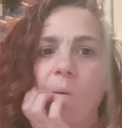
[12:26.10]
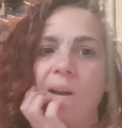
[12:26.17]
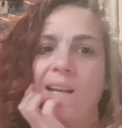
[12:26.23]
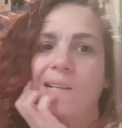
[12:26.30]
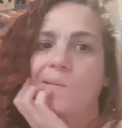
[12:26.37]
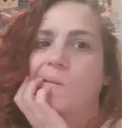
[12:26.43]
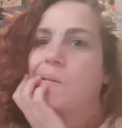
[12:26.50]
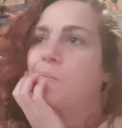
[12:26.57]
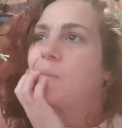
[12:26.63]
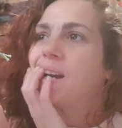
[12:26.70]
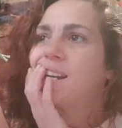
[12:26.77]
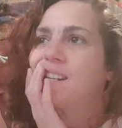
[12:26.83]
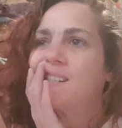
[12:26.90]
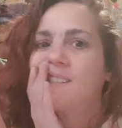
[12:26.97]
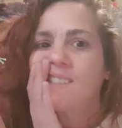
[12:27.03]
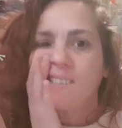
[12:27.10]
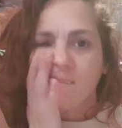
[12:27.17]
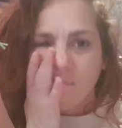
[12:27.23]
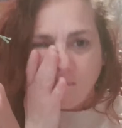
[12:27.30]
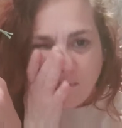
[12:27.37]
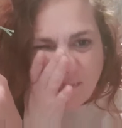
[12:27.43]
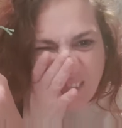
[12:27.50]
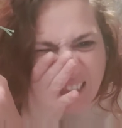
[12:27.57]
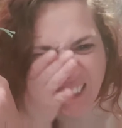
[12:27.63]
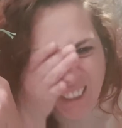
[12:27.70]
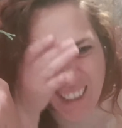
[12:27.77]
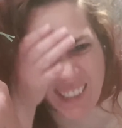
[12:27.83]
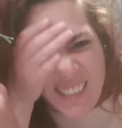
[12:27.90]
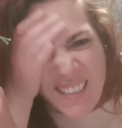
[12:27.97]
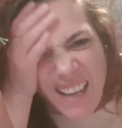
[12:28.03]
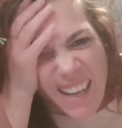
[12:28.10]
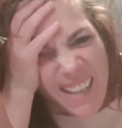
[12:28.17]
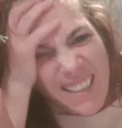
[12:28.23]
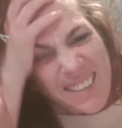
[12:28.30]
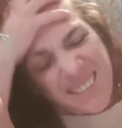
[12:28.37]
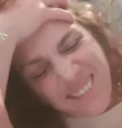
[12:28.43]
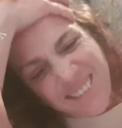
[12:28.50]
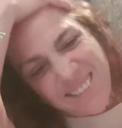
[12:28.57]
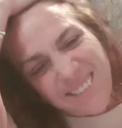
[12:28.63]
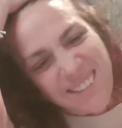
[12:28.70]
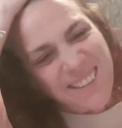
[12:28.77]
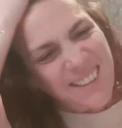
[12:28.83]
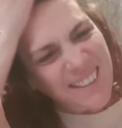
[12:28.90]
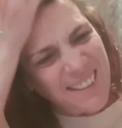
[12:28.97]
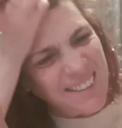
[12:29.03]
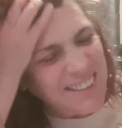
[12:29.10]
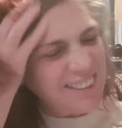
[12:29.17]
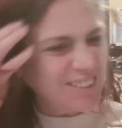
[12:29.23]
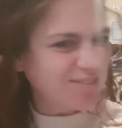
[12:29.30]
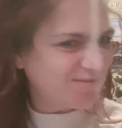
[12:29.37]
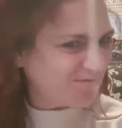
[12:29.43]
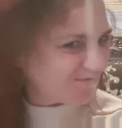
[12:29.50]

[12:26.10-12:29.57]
weeks with a mate interstate. That